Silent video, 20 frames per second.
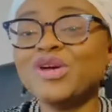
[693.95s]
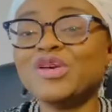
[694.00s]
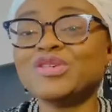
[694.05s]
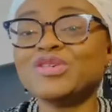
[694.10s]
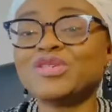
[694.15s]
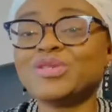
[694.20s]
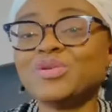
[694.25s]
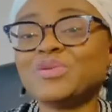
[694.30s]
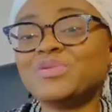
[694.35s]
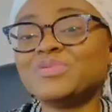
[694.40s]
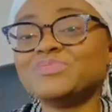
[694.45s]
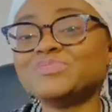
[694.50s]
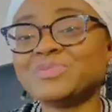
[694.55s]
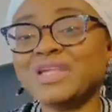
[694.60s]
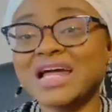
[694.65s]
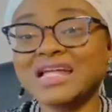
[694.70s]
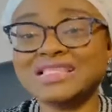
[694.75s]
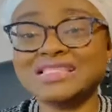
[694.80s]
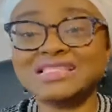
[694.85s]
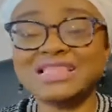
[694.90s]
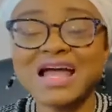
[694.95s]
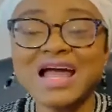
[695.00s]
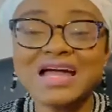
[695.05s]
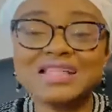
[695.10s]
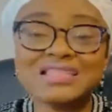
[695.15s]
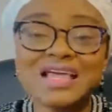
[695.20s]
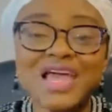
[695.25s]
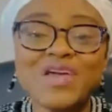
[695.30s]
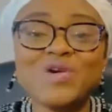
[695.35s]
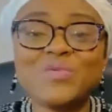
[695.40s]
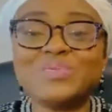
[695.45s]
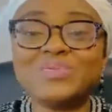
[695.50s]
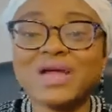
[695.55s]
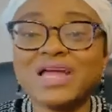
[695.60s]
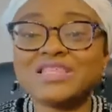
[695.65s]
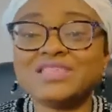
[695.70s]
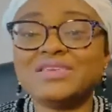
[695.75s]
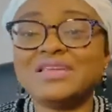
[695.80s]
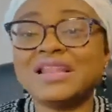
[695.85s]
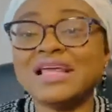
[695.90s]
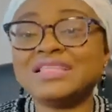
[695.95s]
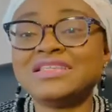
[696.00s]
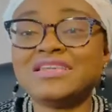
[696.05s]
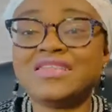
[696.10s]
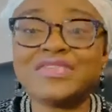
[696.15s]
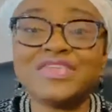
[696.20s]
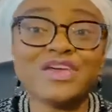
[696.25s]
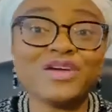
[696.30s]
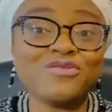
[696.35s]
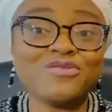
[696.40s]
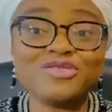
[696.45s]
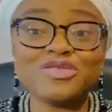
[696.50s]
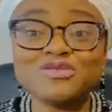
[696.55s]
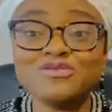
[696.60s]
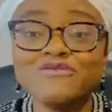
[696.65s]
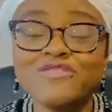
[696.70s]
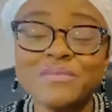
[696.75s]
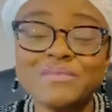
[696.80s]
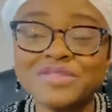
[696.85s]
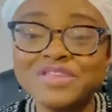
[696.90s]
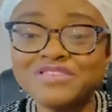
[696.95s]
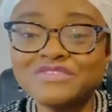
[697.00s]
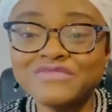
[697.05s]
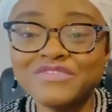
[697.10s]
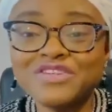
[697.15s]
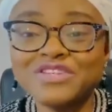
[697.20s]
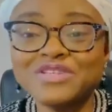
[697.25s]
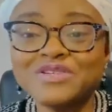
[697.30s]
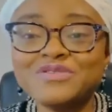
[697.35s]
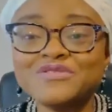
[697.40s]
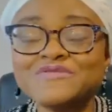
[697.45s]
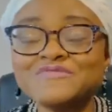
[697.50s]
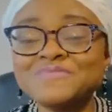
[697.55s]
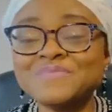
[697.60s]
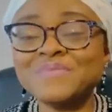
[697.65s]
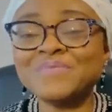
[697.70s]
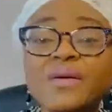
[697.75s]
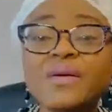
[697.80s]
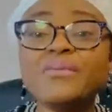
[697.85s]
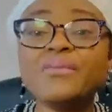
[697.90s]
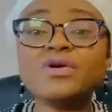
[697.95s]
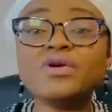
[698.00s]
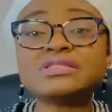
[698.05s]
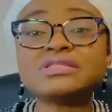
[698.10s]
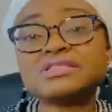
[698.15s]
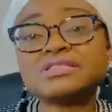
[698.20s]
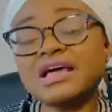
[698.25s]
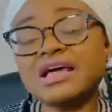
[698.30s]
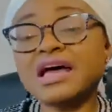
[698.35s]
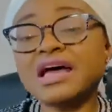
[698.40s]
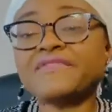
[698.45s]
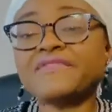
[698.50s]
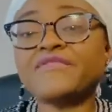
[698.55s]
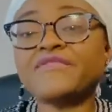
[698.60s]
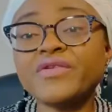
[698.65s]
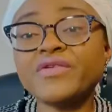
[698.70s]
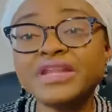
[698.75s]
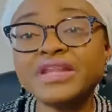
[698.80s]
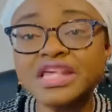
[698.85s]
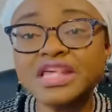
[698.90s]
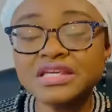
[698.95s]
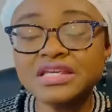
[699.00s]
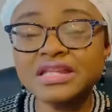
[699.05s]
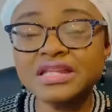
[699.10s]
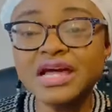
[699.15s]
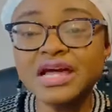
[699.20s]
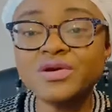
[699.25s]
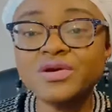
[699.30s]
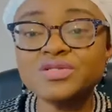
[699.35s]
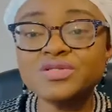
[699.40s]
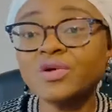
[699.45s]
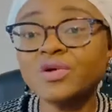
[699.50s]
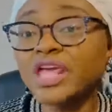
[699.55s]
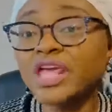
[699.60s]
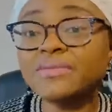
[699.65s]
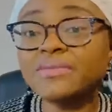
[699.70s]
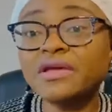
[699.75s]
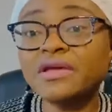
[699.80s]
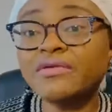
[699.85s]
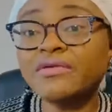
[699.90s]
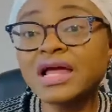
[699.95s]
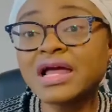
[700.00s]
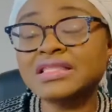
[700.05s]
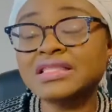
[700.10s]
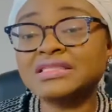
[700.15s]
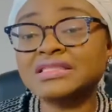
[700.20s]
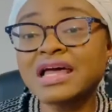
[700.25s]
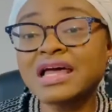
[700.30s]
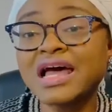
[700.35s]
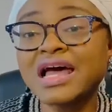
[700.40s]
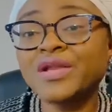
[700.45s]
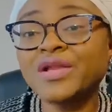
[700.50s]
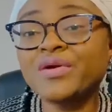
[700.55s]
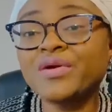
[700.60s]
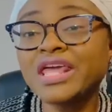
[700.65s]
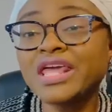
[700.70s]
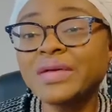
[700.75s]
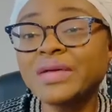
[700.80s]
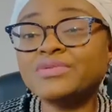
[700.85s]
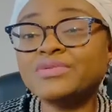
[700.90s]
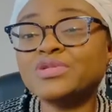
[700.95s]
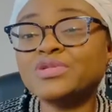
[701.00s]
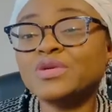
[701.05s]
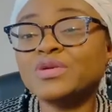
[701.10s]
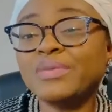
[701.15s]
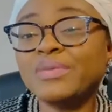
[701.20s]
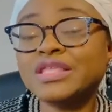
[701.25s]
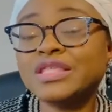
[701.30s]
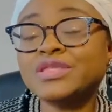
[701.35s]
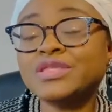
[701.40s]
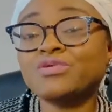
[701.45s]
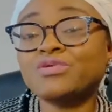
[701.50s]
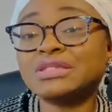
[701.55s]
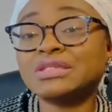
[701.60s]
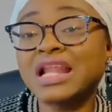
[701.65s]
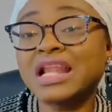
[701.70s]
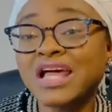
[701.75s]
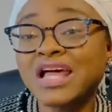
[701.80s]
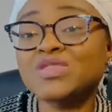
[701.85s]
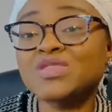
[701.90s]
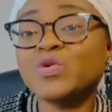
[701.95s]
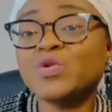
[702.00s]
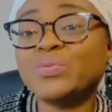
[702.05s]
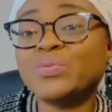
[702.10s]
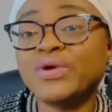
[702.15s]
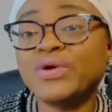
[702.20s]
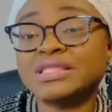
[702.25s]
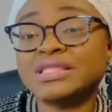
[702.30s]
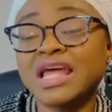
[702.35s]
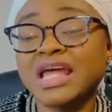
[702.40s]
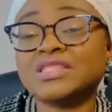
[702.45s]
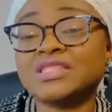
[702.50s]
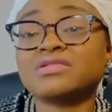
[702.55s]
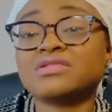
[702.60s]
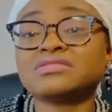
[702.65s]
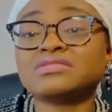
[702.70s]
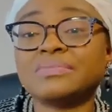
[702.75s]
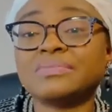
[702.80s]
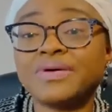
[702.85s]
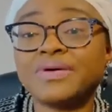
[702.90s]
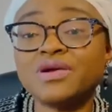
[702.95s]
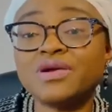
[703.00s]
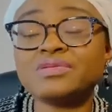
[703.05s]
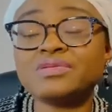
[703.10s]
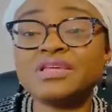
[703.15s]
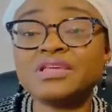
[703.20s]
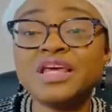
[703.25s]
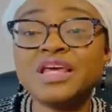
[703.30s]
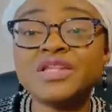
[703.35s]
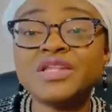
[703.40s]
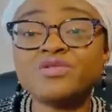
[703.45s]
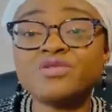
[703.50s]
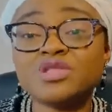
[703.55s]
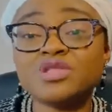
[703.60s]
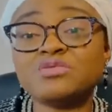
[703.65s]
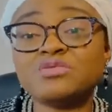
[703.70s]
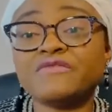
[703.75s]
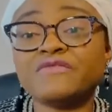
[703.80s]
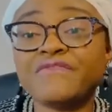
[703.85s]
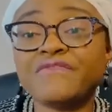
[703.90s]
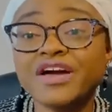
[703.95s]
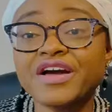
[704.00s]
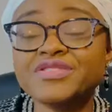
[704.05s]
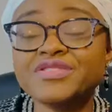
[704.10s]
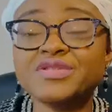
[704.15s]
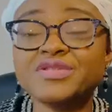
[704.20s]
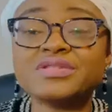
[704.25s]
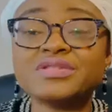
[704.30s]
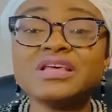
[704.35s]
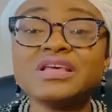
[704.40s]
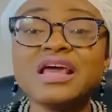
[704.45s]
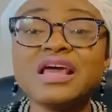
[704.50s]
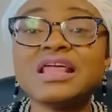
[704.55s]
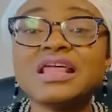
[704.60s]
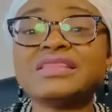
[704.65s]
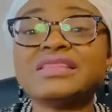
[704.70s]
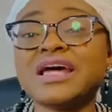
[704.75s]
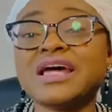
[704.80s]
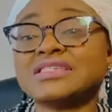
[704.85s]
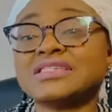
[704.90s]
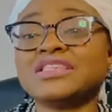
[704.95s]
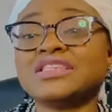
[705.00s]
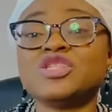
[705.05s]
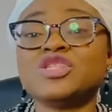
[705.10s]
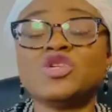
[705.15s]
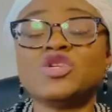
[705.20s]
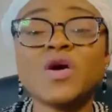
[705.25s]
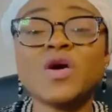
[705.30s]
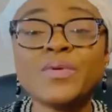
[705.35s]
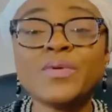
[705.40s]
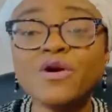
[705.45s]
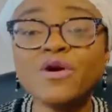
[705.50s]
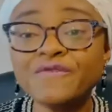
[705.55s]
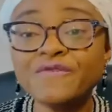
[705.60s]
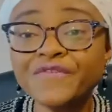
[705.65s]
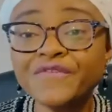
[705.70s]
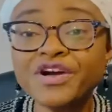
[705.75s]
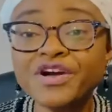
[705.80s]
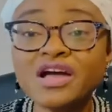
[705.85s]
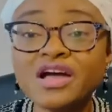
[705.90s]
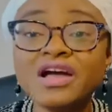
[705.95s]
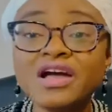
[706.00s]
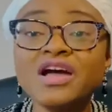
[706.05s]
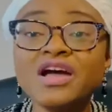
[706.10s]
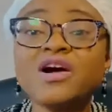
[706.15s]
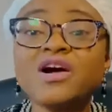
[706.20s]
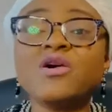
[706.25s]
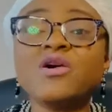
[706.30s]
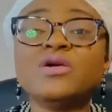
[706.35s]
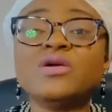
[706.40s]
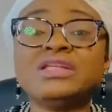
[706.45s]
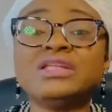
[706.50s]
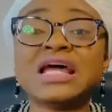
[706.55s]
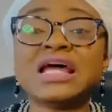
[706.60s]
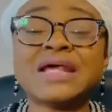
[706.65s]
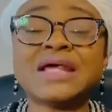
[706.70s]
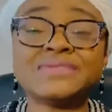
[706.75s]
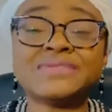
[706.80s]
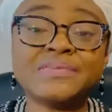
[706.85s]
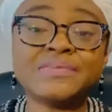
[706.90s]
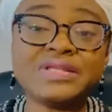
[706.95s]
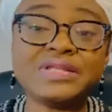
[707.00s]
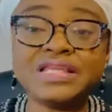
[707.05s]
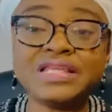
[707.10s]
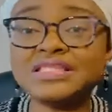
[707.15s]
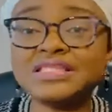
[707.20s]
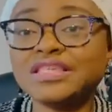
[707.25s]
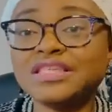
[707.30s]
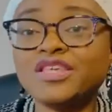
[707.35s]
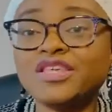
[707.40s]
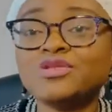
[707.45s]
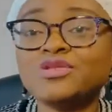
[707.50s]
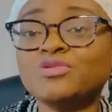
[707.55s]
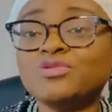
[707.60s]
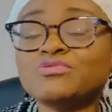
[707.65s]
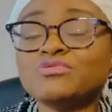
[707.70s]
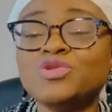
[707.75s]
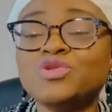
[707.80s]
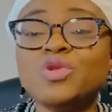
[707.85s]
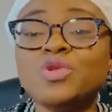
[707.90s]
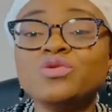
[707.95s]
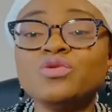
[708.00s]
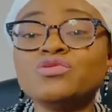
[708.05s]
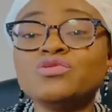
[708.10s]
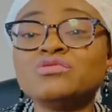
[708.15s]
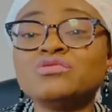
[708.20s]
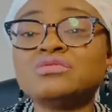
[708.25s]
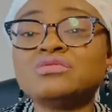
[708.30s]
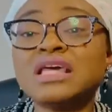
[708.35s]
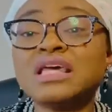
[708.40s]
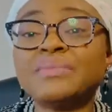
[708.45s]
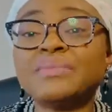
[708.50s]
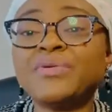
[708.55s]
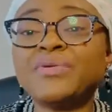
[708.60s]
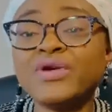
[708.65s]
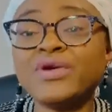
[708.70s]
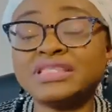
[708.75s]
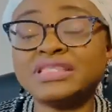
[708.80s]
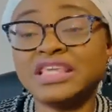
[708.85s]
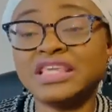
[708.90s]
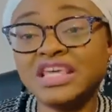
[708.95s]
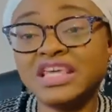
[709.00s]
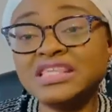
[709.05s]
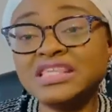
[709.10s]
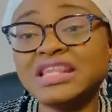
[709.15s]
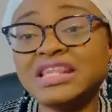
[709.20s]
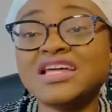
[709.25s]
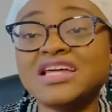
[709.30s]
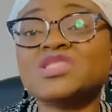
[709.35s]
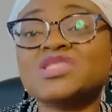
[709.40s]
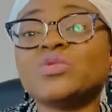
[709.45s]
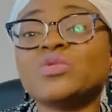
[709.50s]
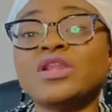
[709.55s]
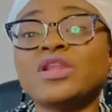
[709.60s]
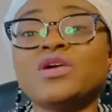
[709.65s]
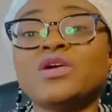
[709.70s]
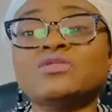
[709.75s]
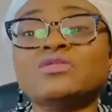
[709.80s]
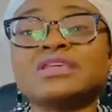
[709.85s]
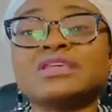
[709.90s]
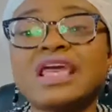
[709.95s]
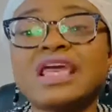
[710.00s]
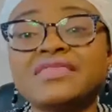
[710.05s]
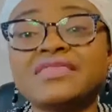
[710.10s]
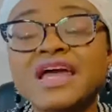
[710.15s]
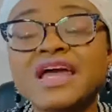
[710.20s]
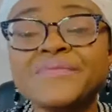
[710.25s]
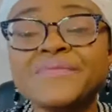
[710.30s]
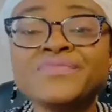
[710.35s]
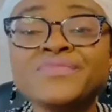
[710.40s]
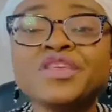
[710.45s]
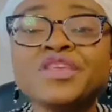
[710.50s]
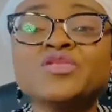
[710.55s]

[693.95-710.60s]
So that's that. I hope that you learned a thing or two from this video. Most foreign nationals or immigrants are not able to meet those last 2 points I talked about. Those two factors, that's the job offer or the adaptability. So you lose 10 points each. That's 20 altogether.